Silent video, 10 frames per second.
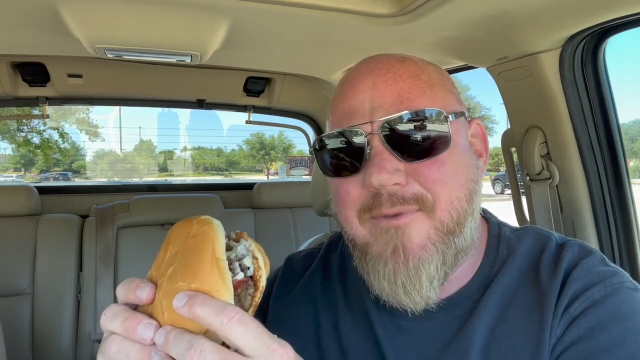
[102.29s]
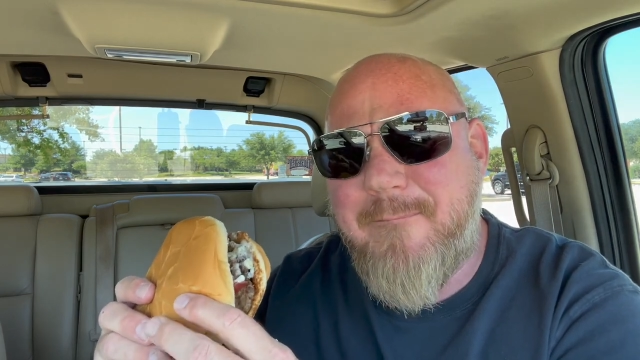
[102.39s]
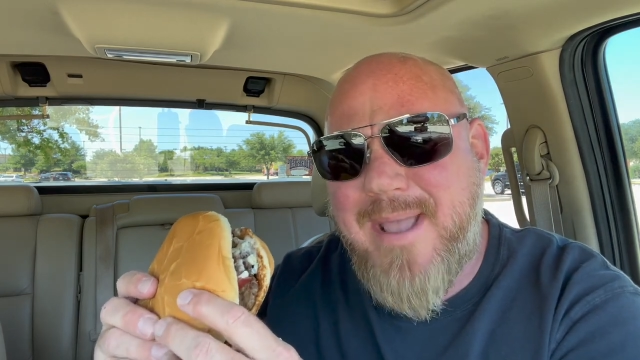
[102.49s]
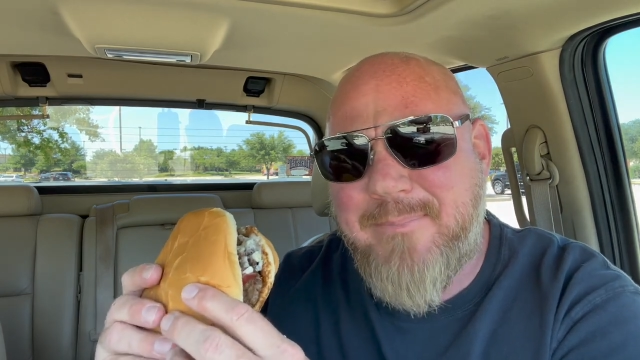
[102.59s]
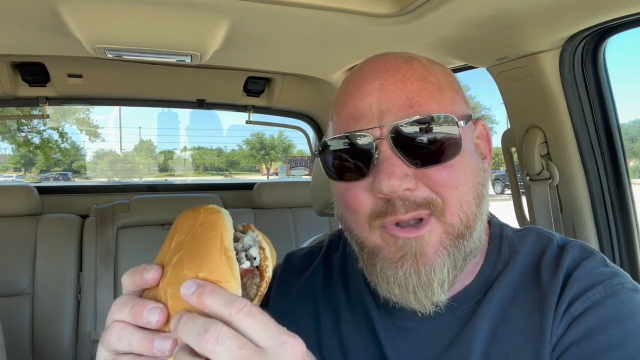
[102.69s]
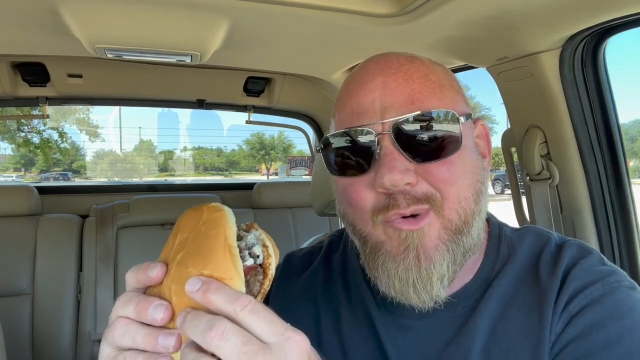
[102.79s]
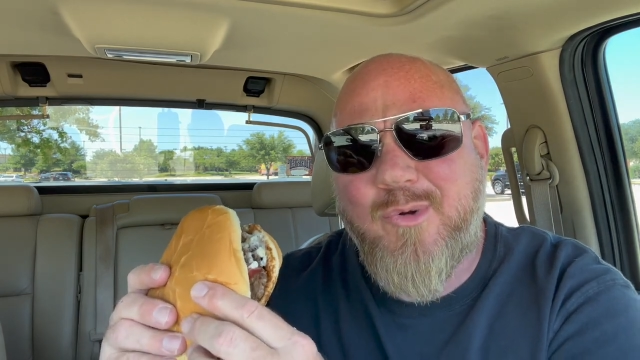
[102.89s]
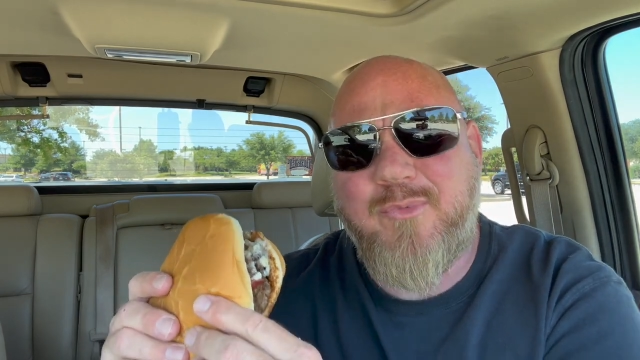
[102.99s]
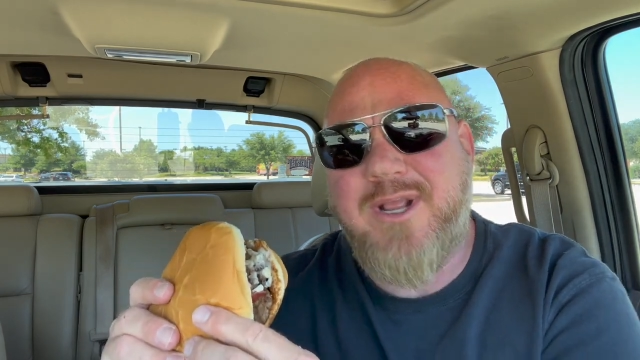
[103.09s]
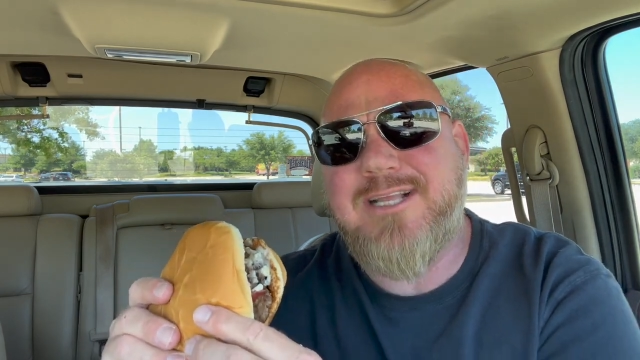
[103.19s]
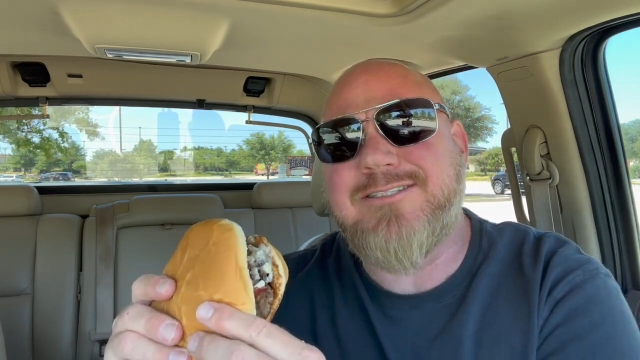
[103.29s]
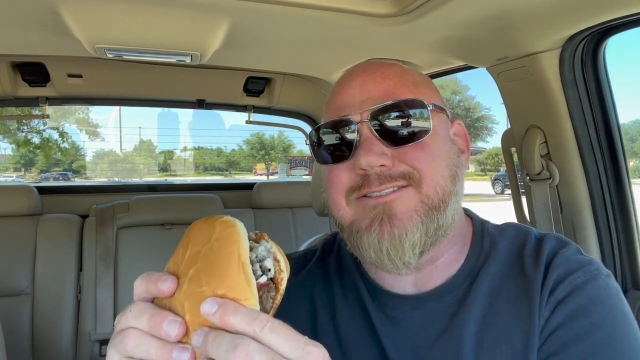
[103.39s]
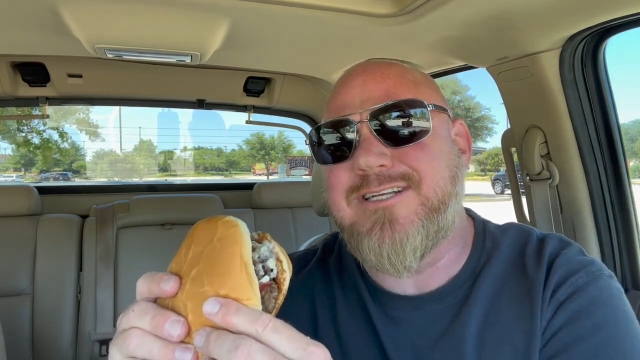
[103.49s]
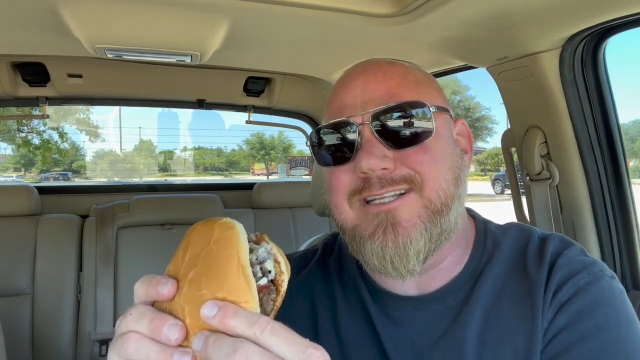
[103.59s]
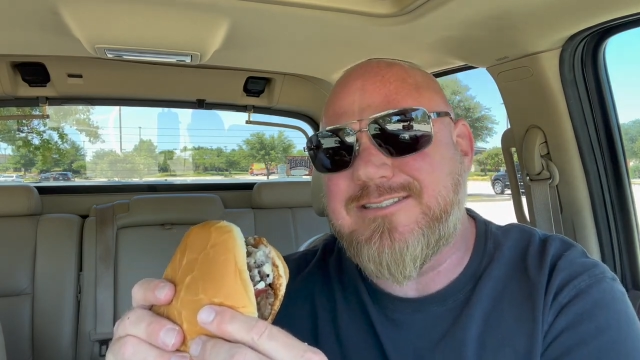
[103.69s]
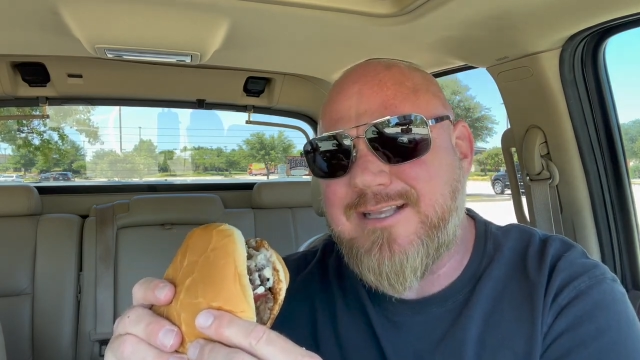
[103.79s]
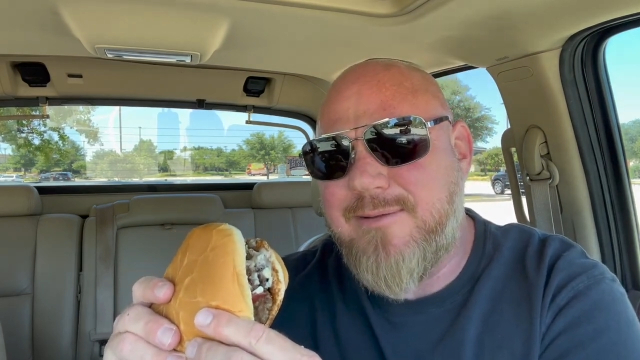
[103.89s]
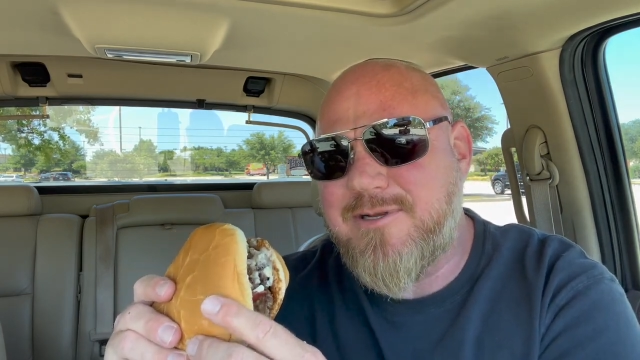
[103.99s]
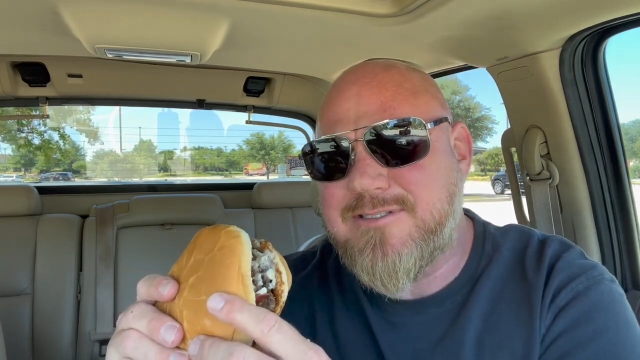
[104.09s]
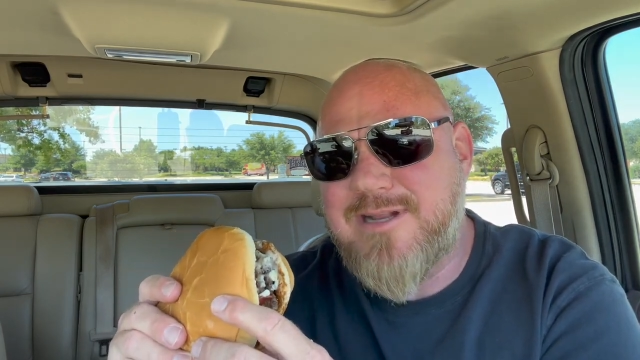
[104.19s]
a peppercorn ranch chicken
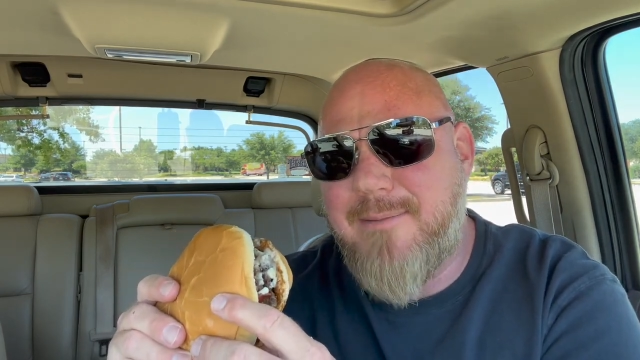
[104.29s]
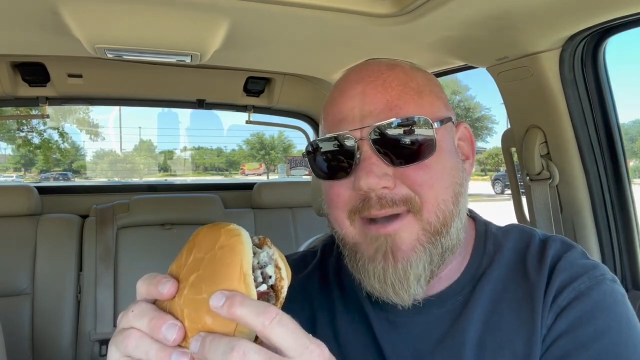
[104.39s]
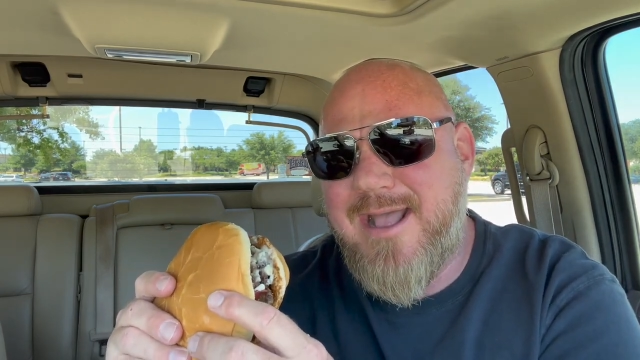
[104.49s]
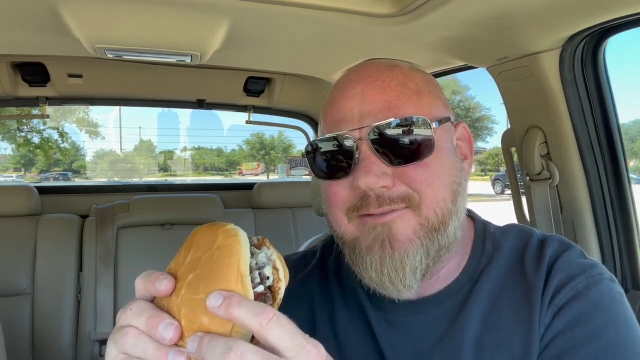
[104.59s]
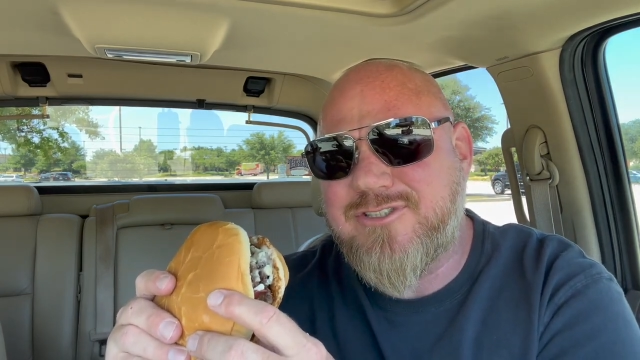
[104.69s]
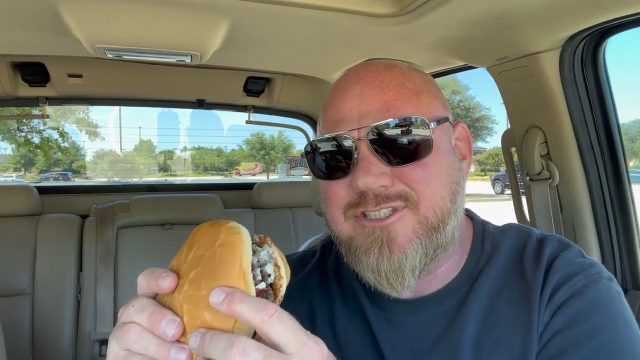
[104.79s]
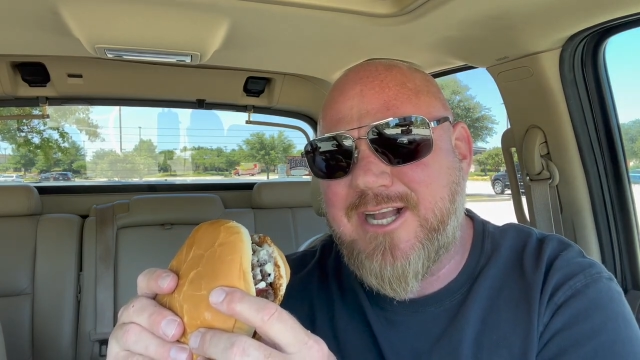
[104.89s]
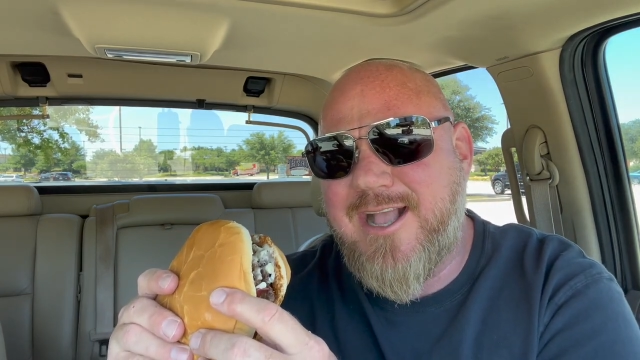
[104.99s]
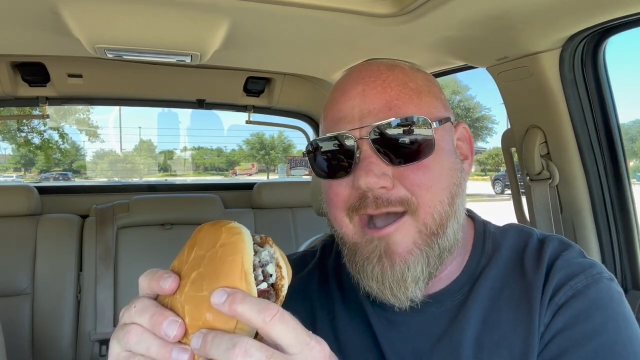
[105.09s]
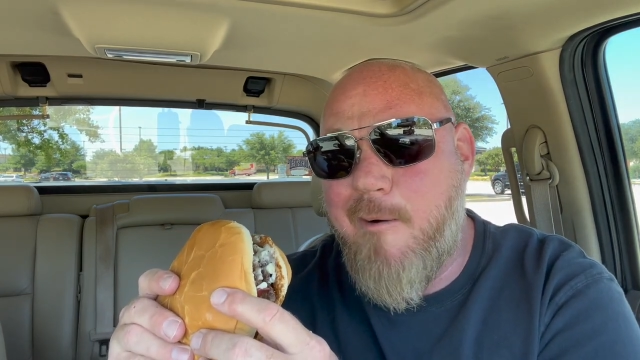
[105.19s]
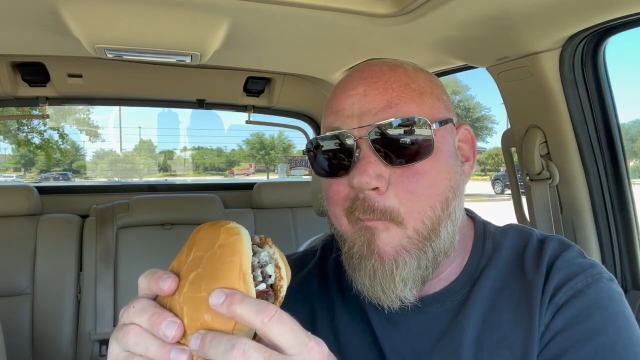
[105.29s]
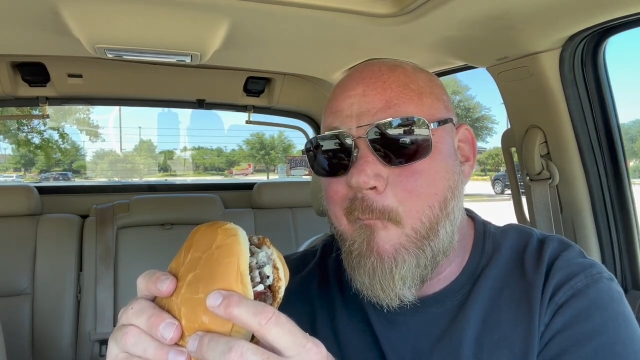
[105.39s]
sandwich that I might have to check out.